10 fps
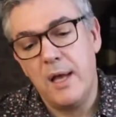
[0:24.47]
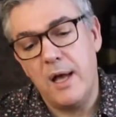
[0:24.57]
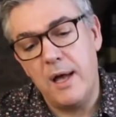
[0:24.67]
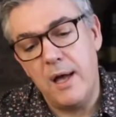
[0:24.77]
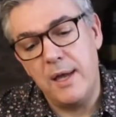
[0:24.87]

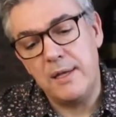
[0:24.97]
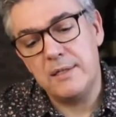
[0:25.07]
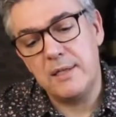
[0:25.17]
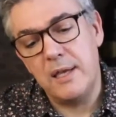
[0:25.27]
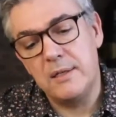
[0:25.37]
It
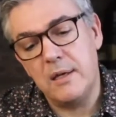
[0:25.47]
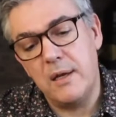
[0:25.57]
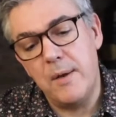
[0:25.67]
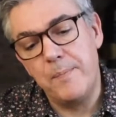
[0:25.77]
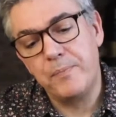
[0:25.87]
said,
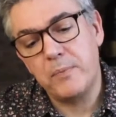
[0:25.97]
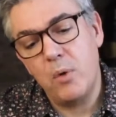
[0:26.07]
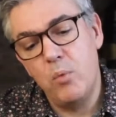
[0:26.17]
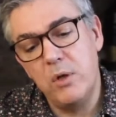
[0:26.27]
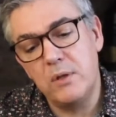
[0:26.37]

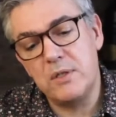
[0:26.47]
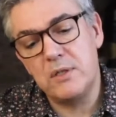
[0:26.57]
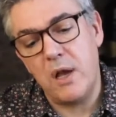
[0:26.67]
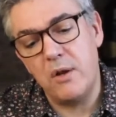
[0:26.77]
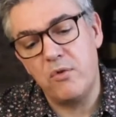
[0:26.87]
World
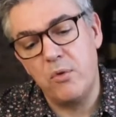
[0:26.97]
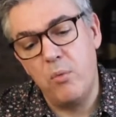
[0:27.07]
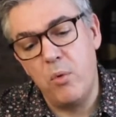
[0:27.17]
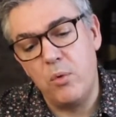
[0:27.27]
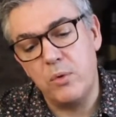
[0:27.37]
Cider
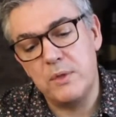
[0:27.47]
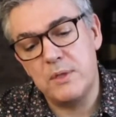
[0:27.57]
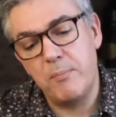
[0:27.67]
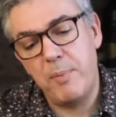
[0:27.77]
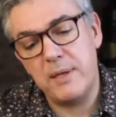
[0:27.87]

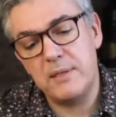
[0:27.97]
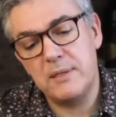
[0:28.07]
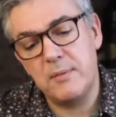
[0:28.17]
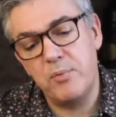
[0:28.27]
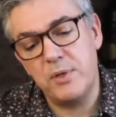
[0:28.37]
Awards,
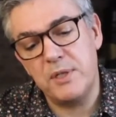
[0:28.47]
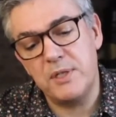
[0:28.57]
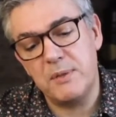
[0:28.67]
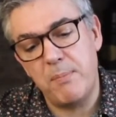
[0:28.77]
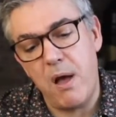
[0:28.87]
Best
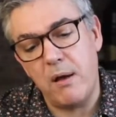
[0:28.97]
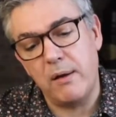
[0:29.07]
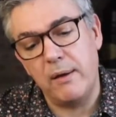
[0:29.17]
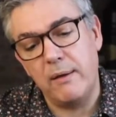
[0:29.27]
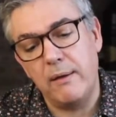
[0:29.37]
British
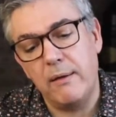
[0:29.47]
Sparkling.